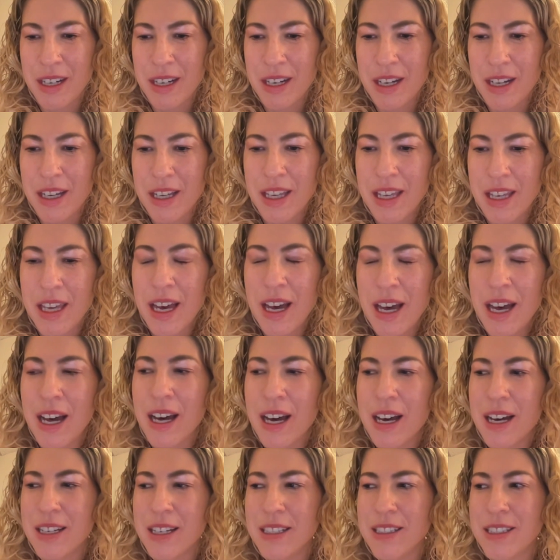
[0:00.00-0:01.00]

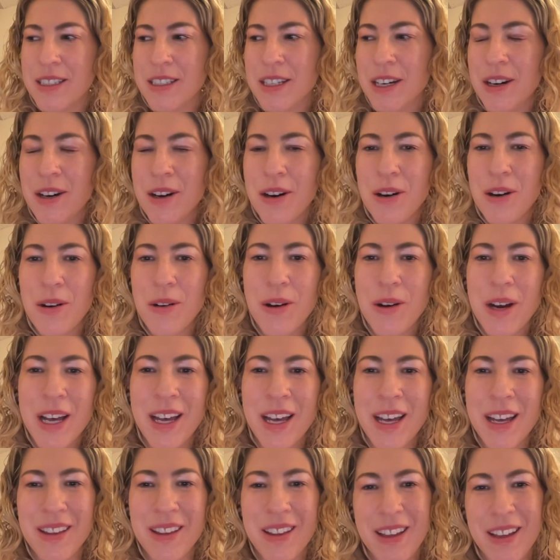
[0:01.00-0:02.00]
Yeah, so
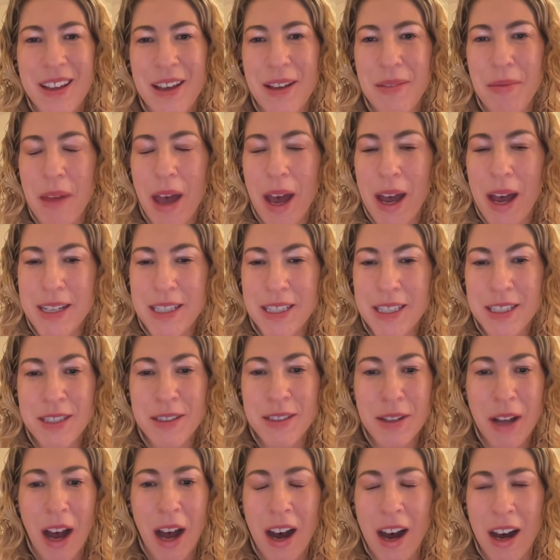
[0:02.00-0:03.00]
I
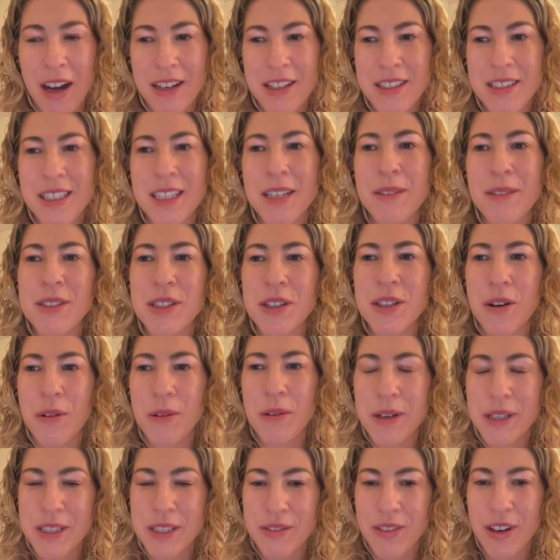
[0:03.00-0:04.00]
just honestly was
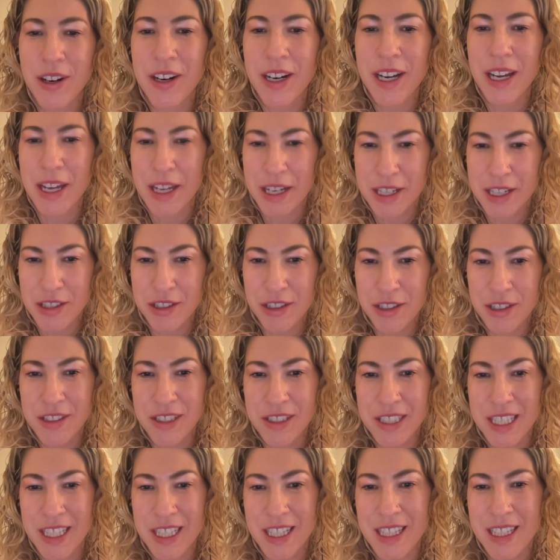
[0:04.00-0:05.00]
always very
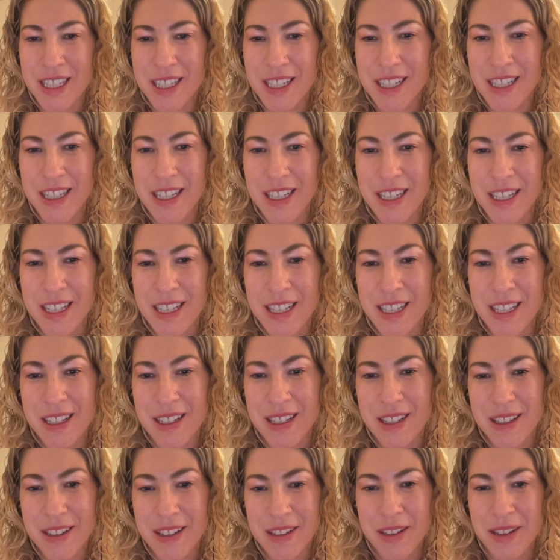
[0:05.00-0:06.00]
interested
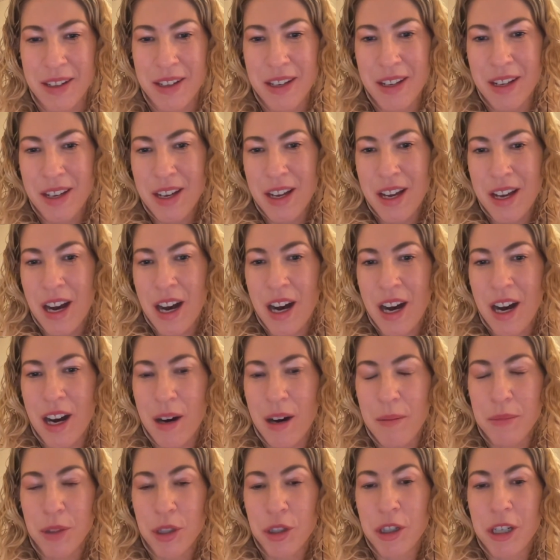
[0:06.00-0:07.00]
in
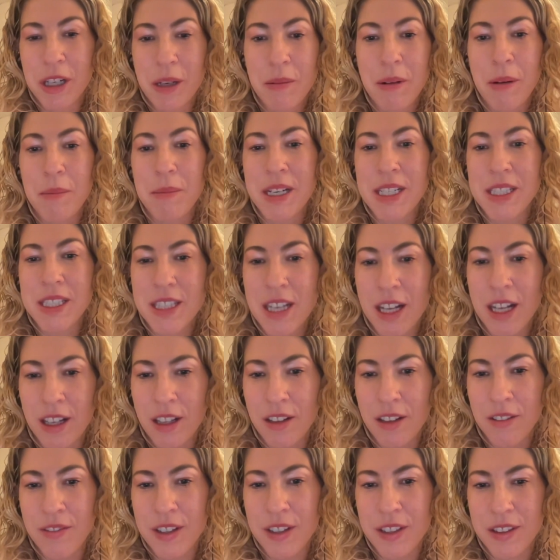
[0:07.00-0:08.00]
learning about
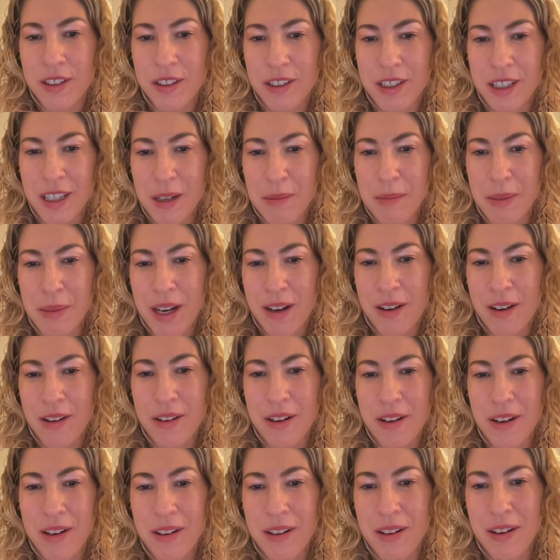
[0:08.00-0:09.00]
myself and learning
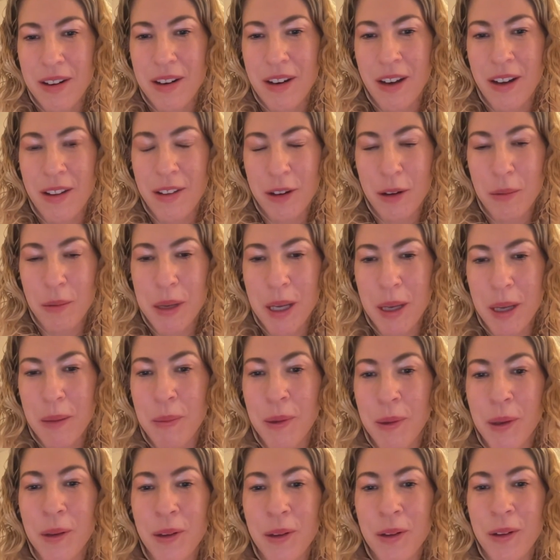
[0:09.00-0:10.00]
about other
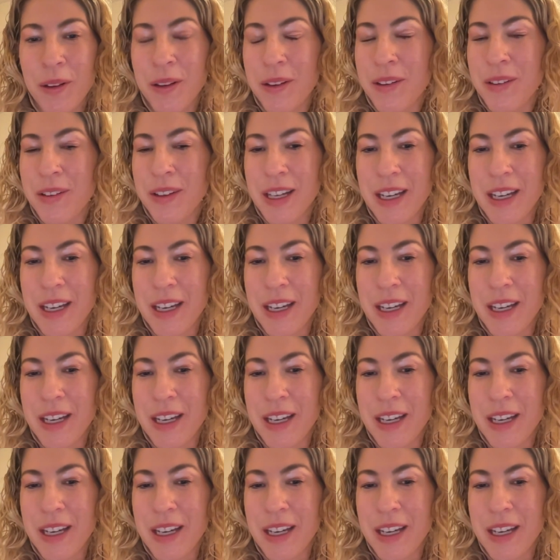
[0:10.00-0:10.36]
people.